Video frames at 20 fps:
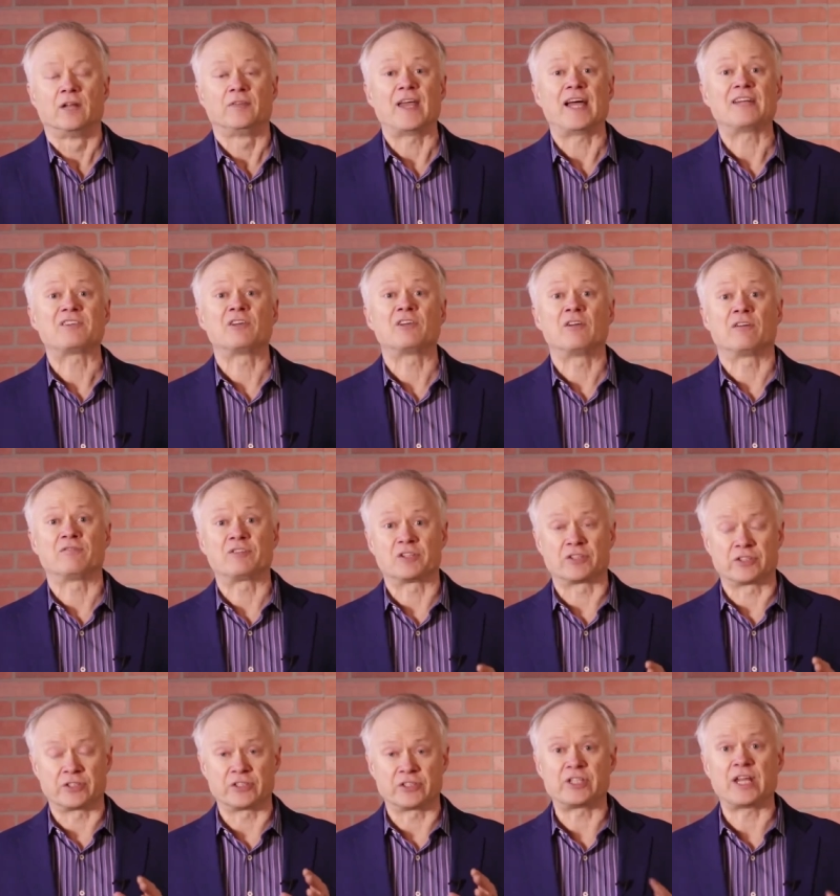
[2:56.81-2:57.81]
that's enough to
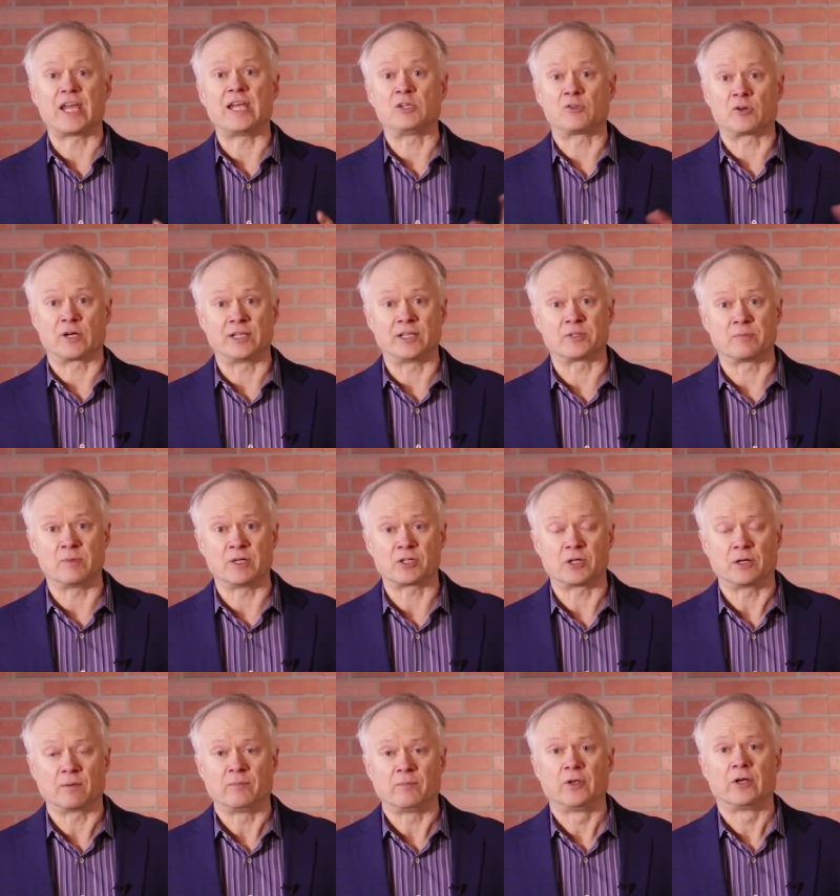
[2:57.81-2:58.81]
sustain
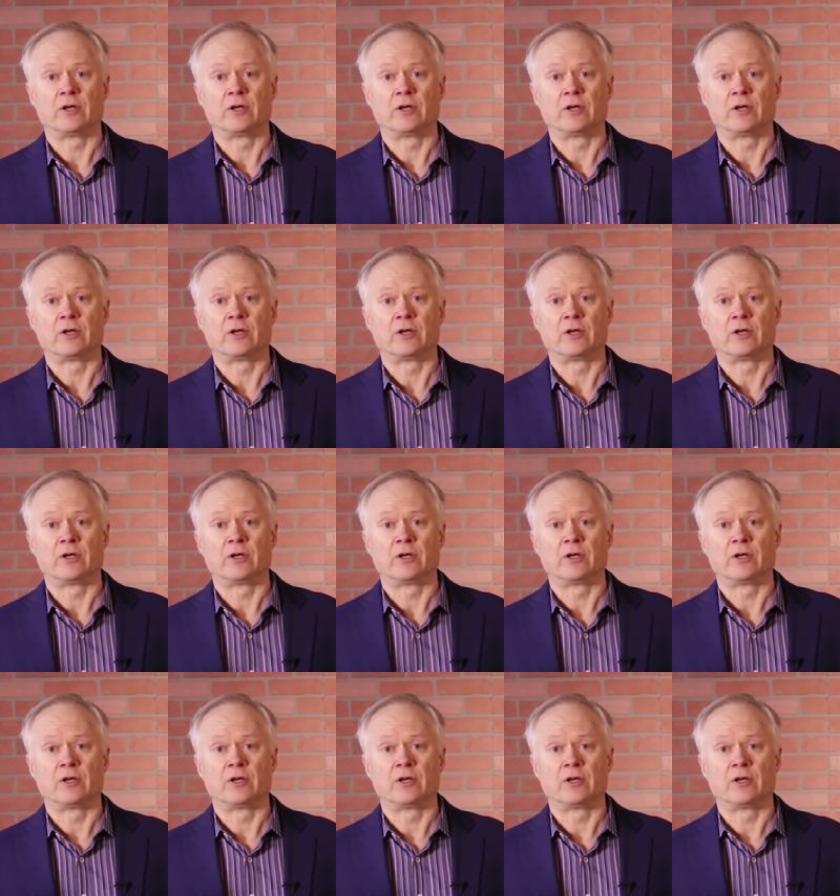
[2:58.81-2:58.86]
transmission.